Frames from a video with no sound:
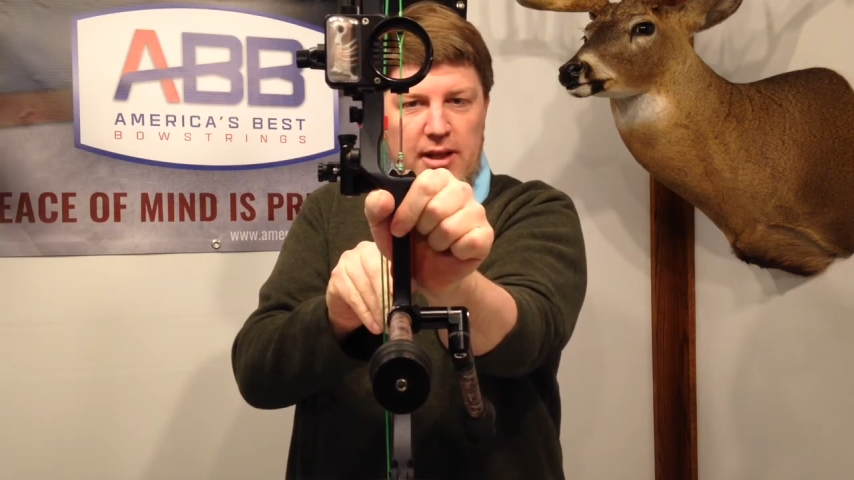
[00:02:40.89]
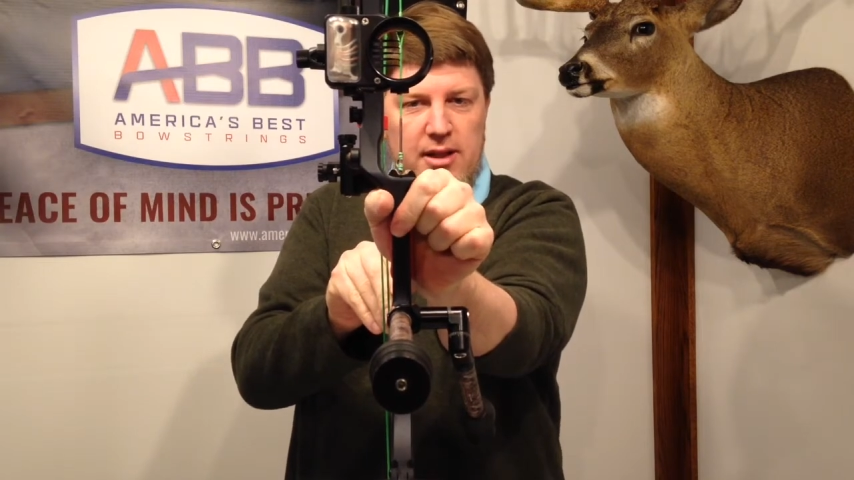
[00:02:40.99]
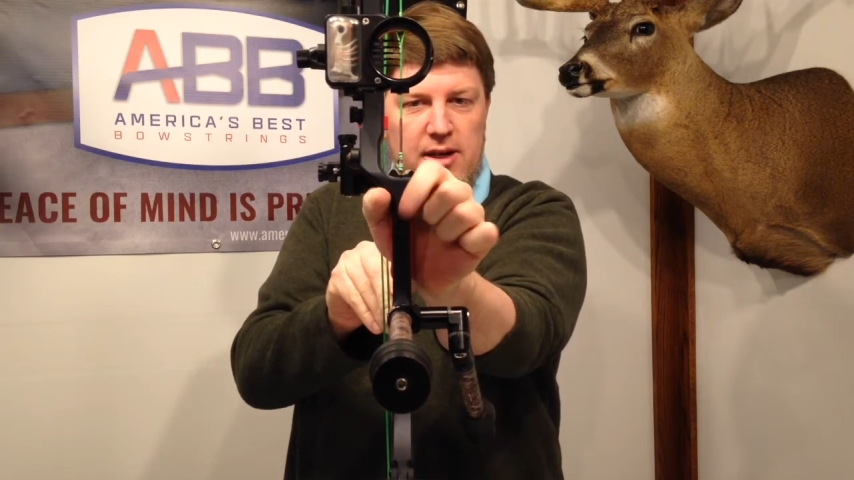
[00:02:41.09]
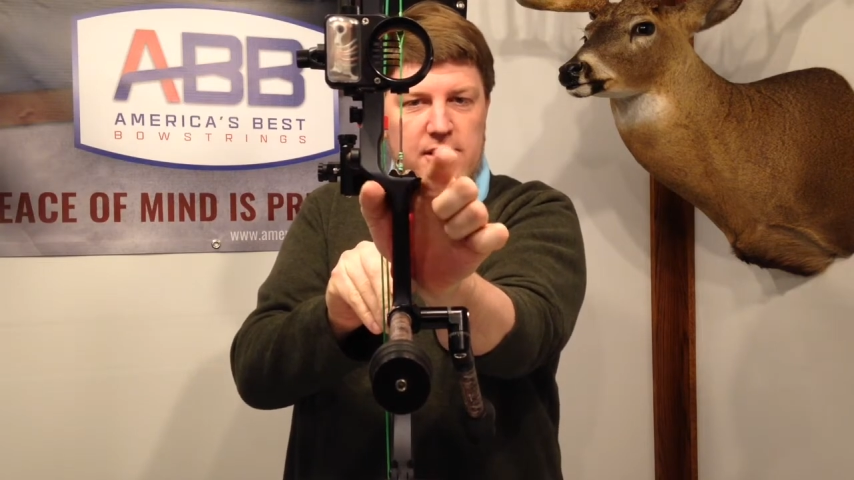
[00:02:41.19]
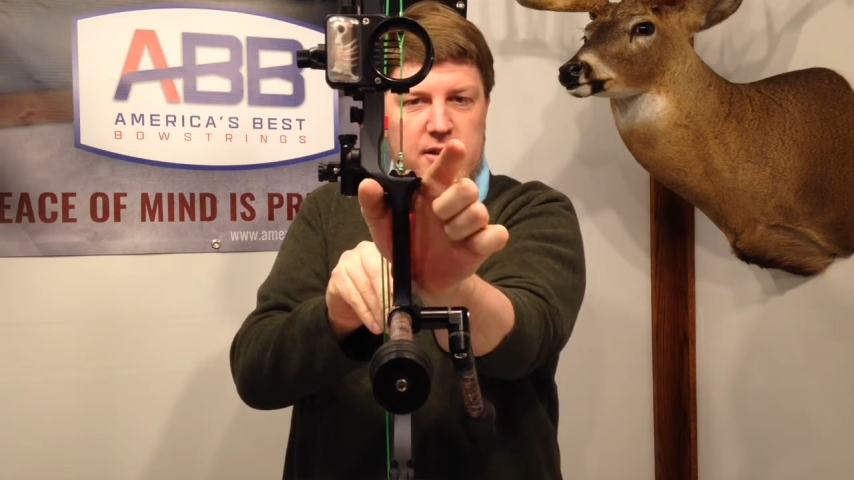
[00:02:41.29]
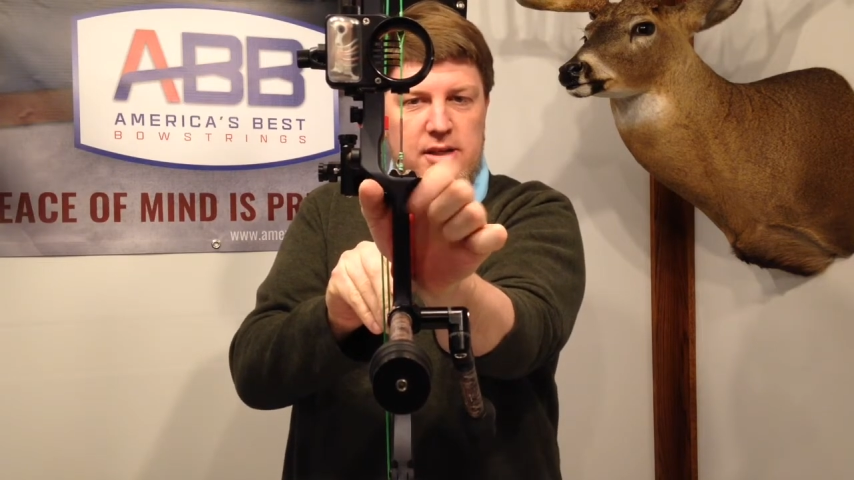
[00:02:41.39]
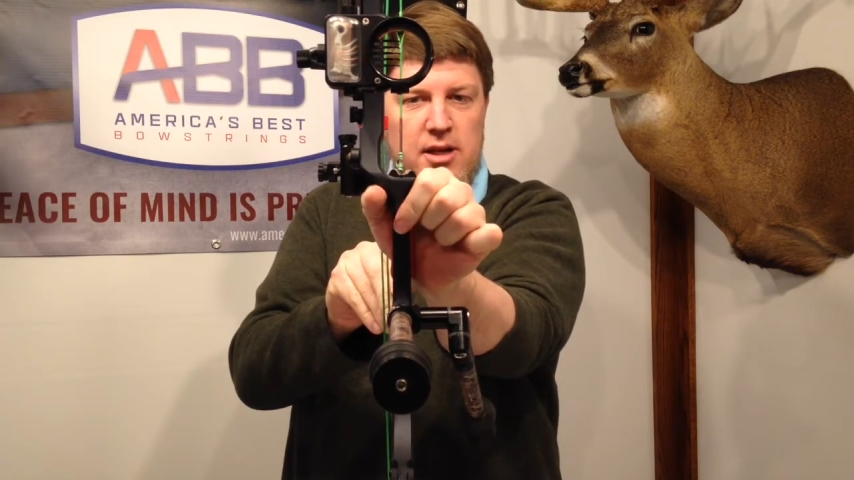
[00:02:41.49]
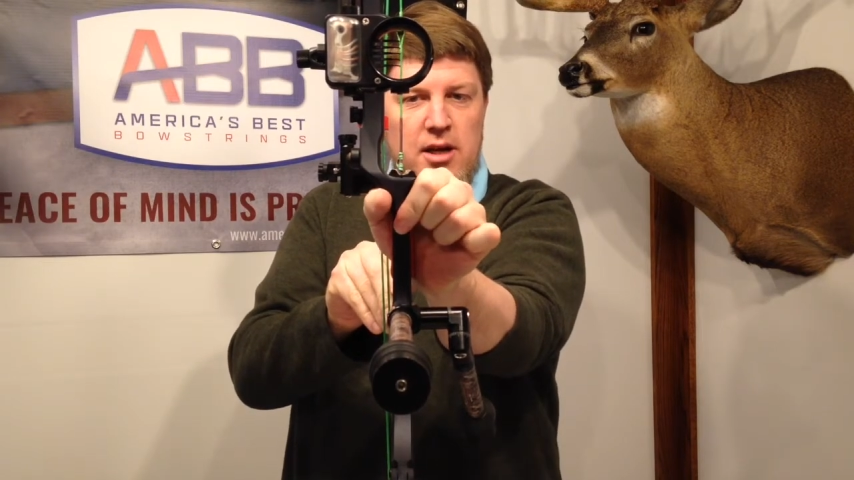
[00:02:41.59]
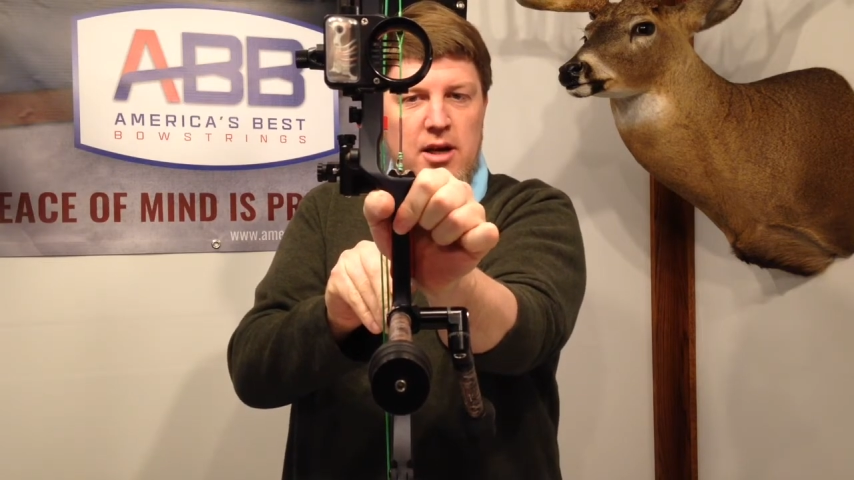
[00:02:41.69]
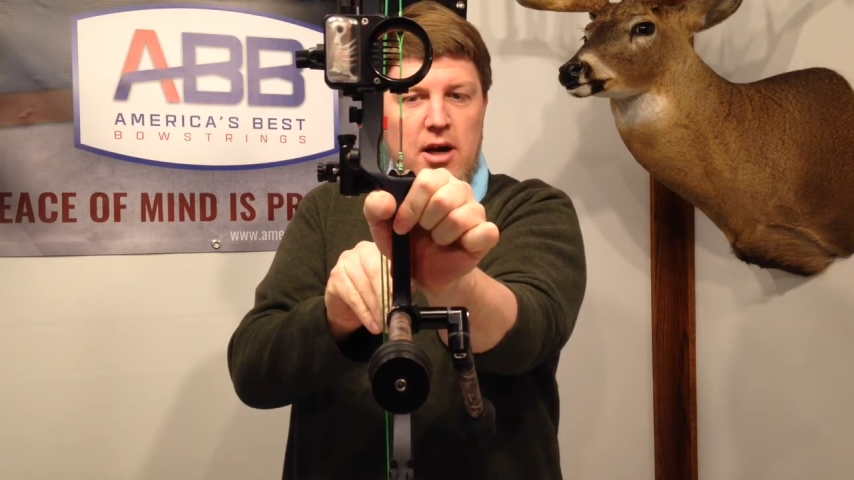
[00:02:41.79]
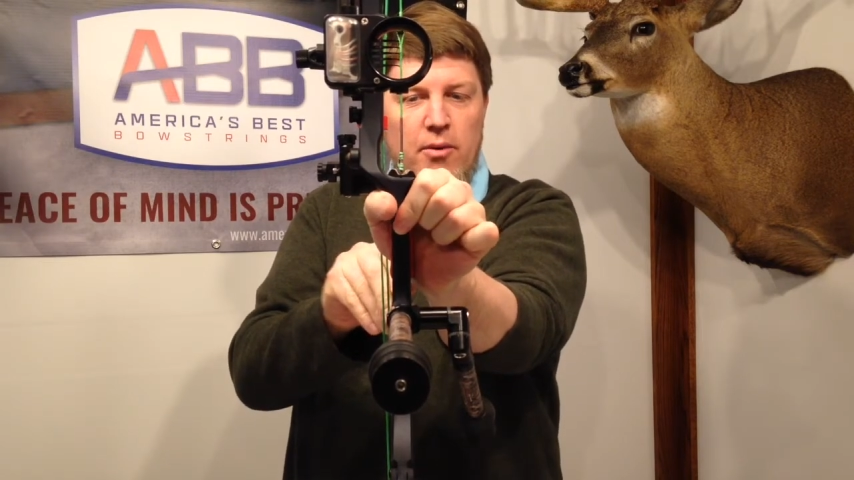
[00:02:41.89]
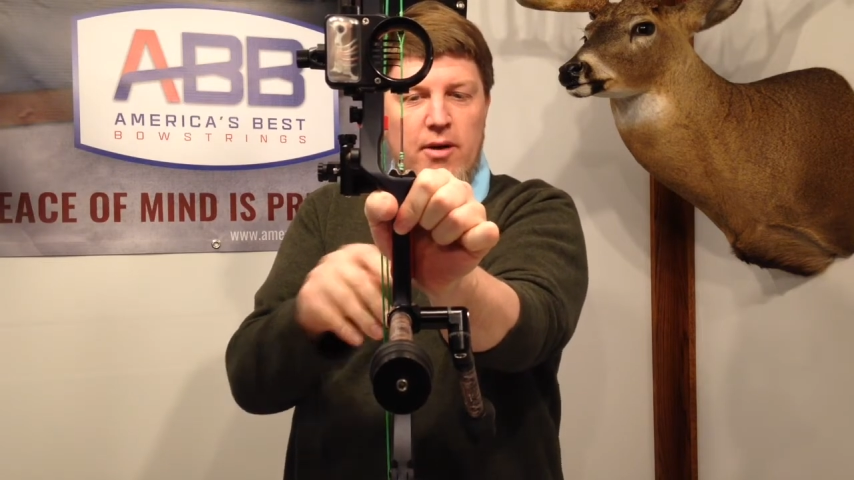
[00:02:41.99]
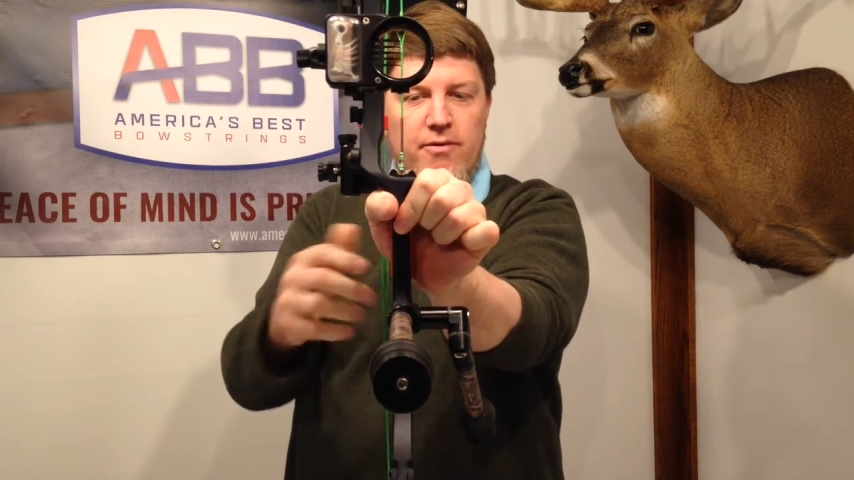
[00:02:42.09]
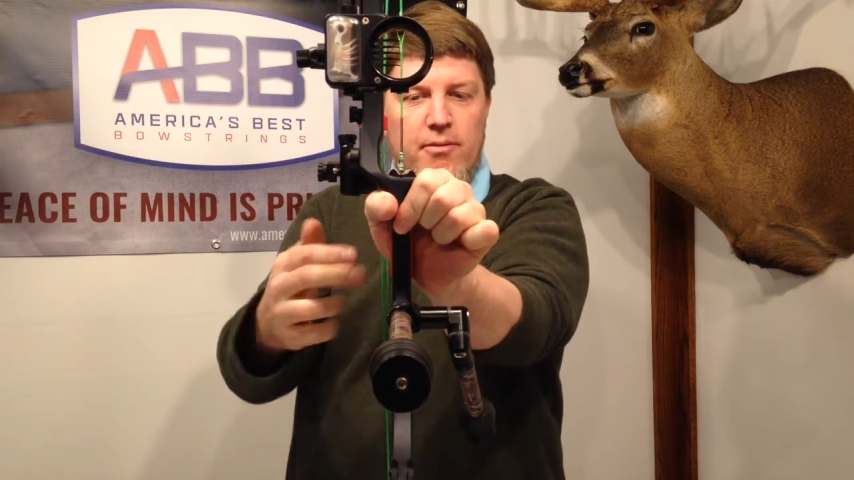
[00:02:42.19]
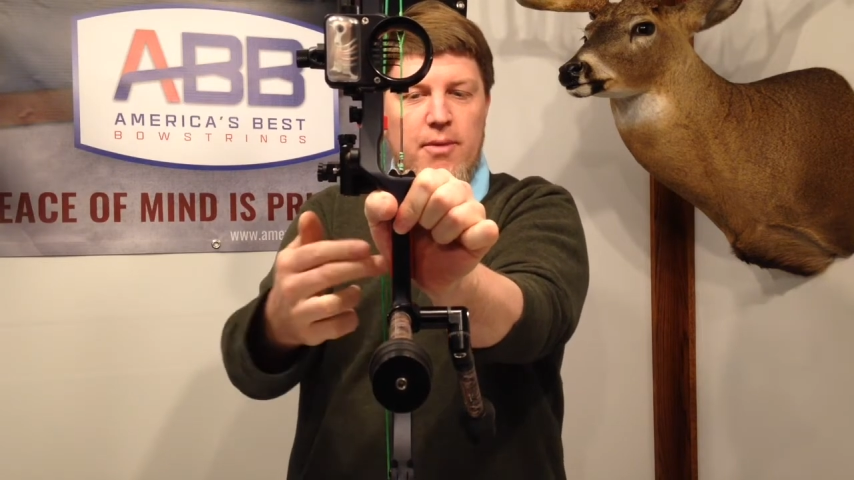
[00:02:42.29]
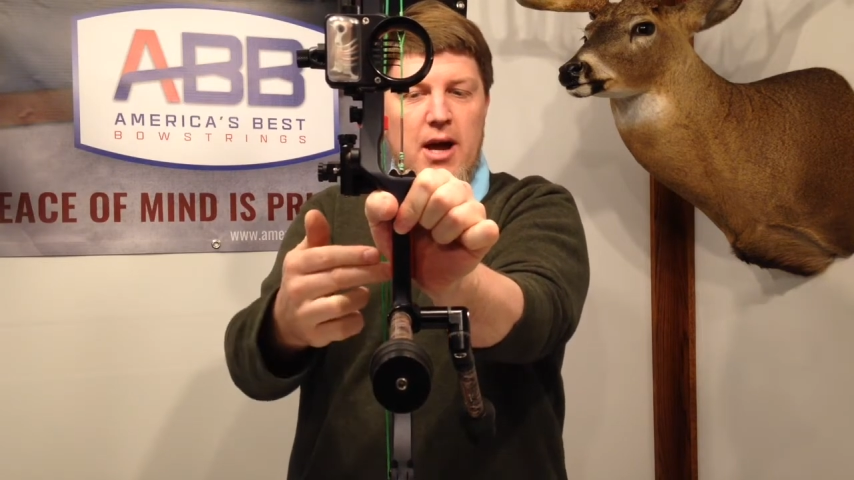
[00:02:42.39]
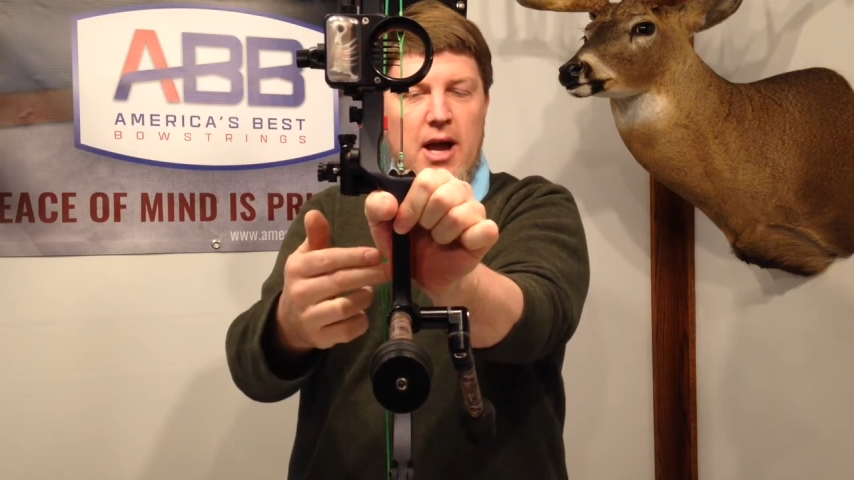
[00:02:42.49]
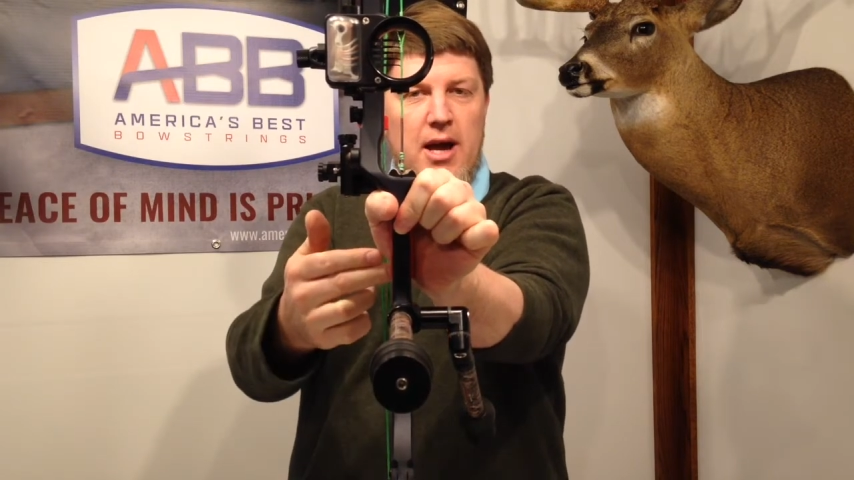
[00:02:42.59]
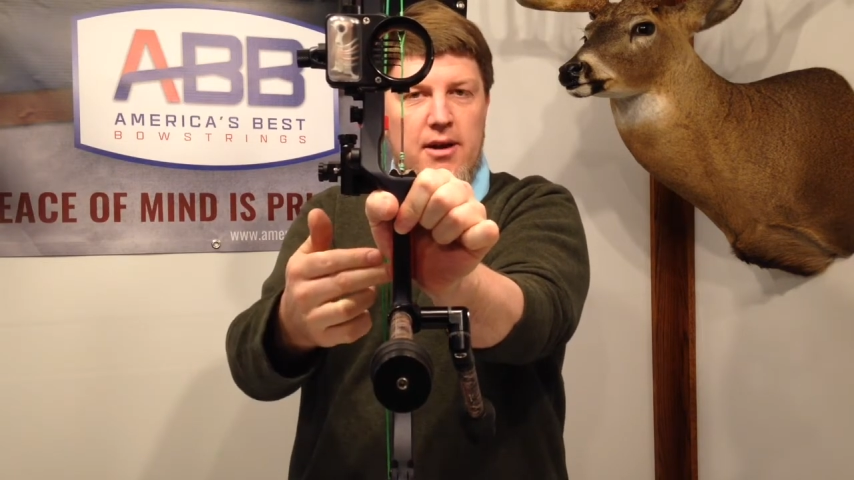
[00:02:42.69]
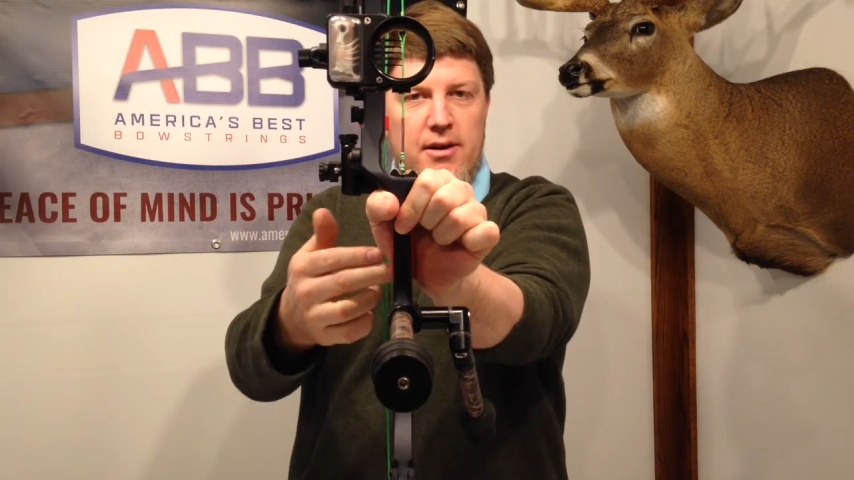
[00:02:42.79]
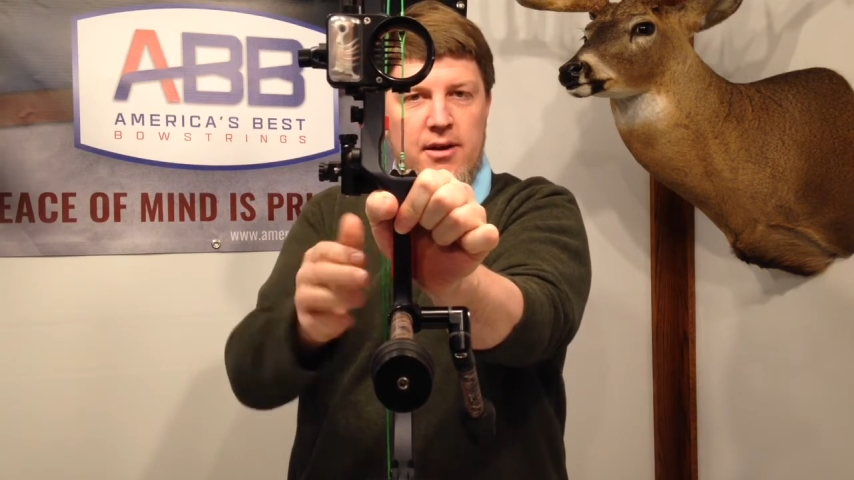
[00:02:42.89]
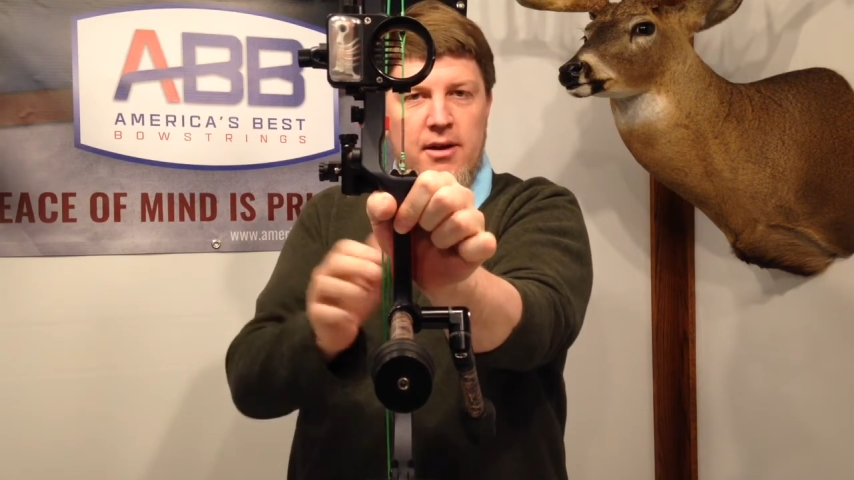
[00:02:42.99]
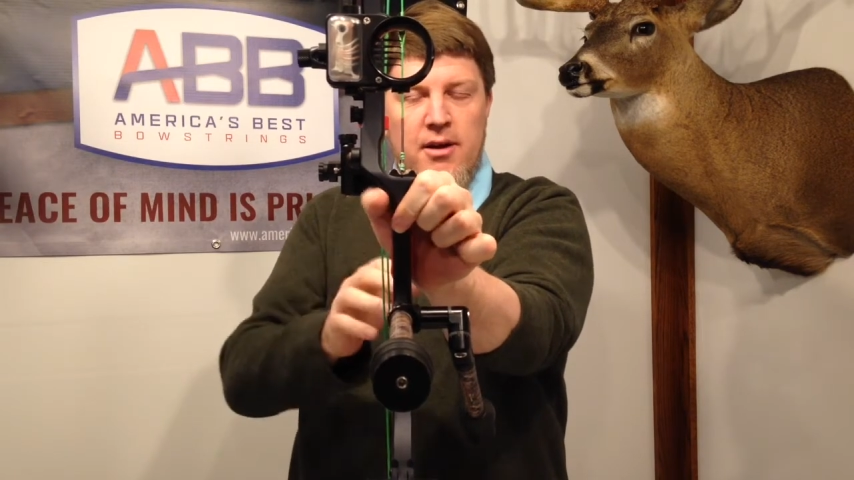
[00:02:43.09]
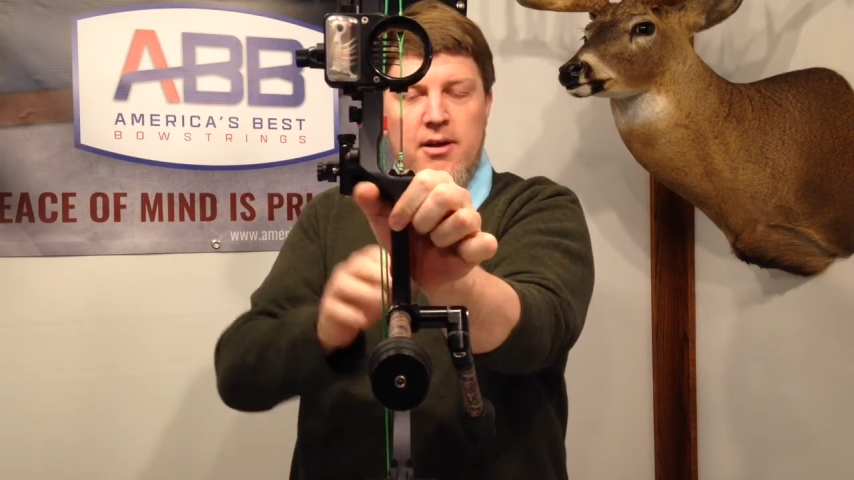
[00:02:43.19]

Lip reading: like this, away from my hand.